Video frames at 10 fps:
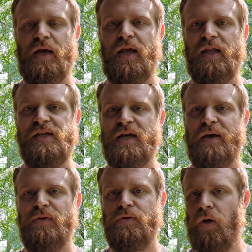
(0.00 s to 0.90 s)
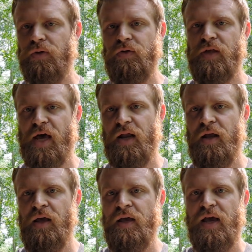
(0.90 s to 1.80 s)
And anytime you don't do that,
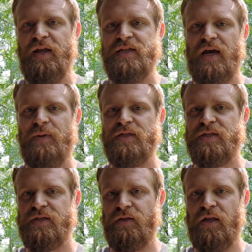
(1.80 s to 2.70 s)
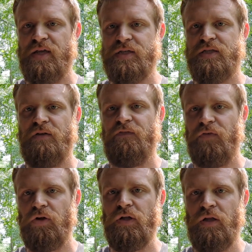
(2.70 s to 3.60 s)
anytime it's less than
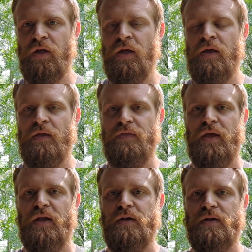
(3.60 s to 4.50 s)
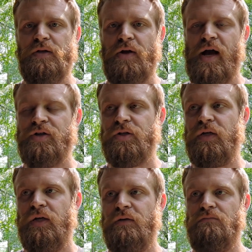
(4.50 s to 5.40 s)
full, then you're
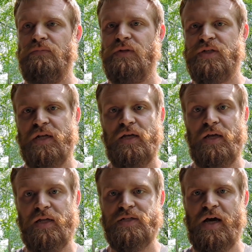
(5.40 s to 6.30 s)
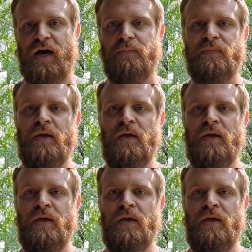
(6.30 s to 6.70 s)
actually sinning against God.